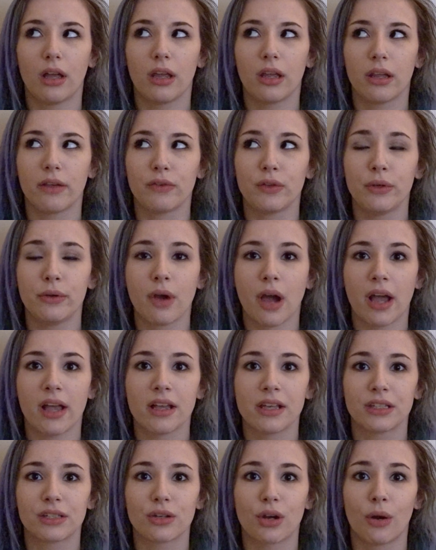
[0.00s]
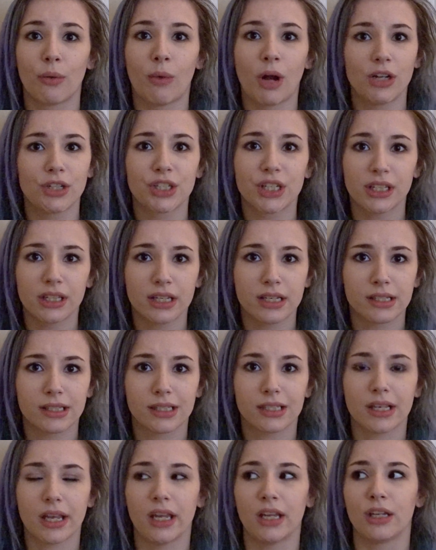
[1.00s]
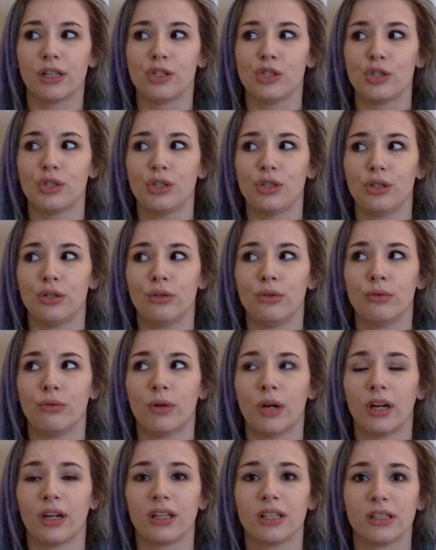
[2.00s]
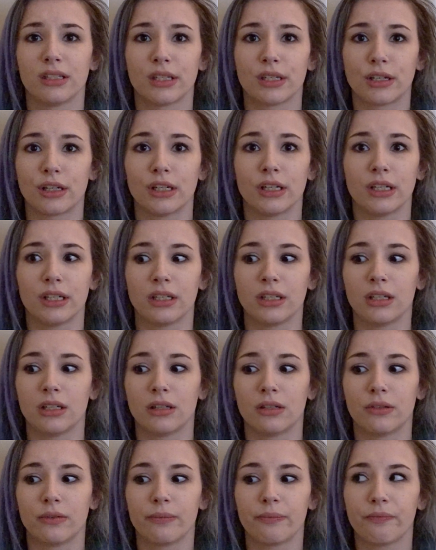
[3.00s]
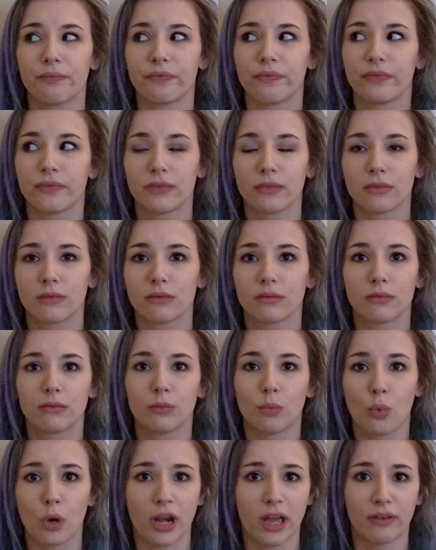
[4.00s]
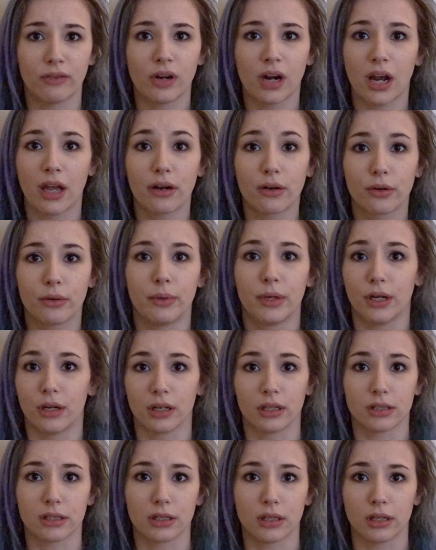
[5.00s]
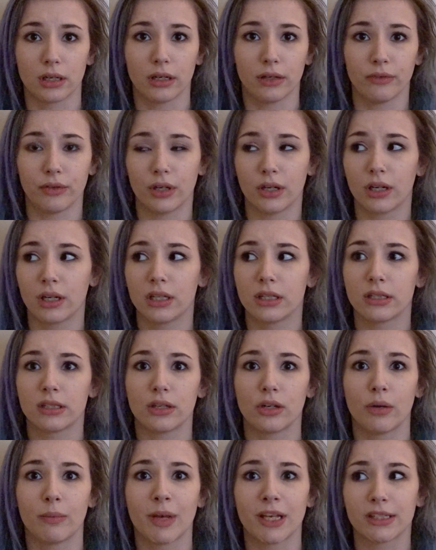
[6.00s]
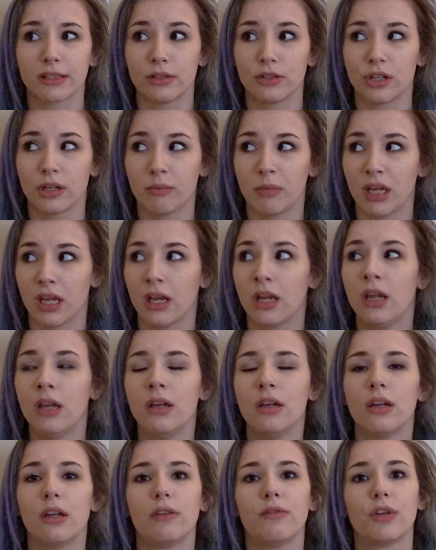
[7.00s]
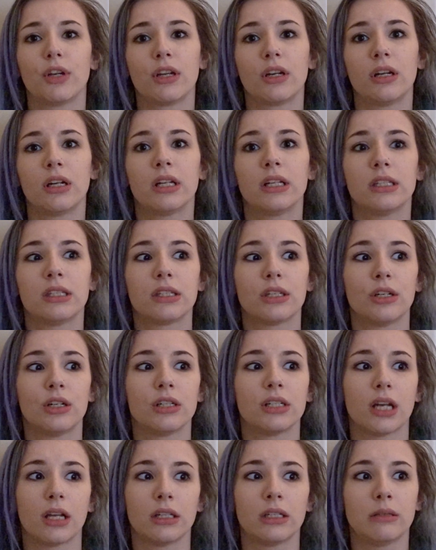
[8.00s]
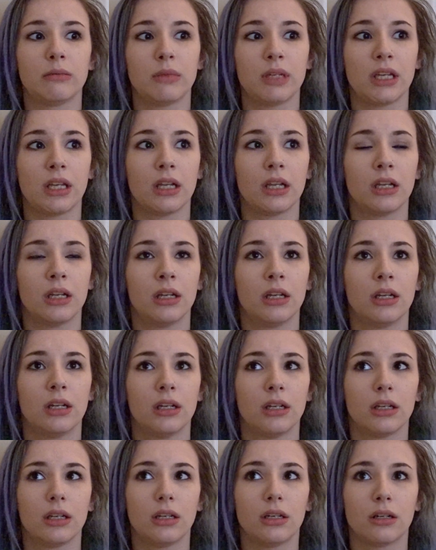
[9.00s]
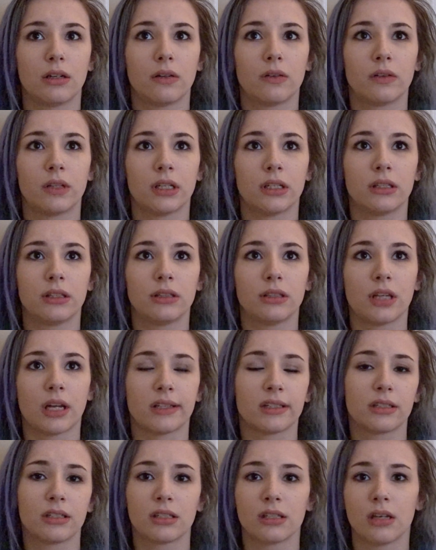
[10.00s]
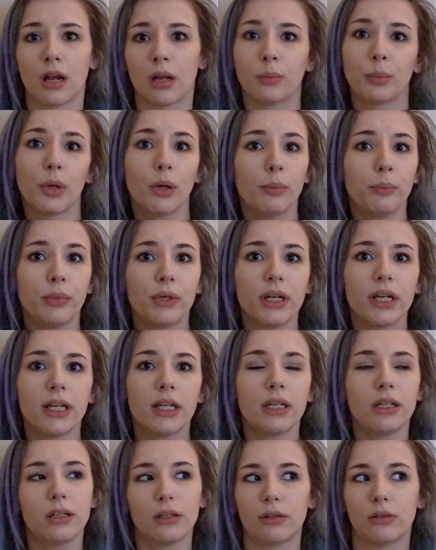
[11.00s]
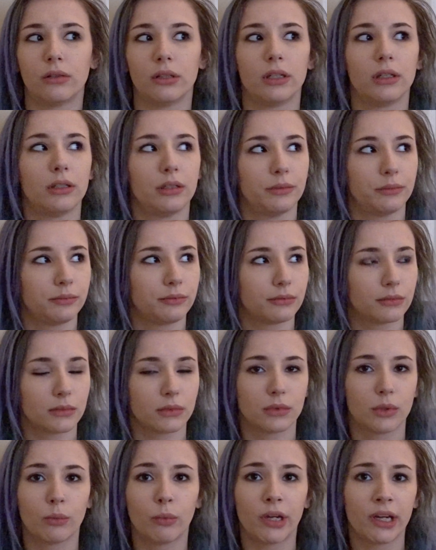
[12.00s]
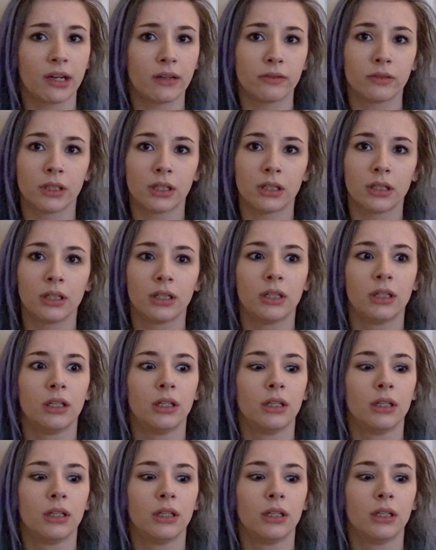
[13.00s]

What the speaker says: if you guys are watching this and you are considering, you know, whatever, I don't know what you're considering. If you're going to consider messaging me, if you're going to consider telling me, you know, that that's not appropriate or whatever,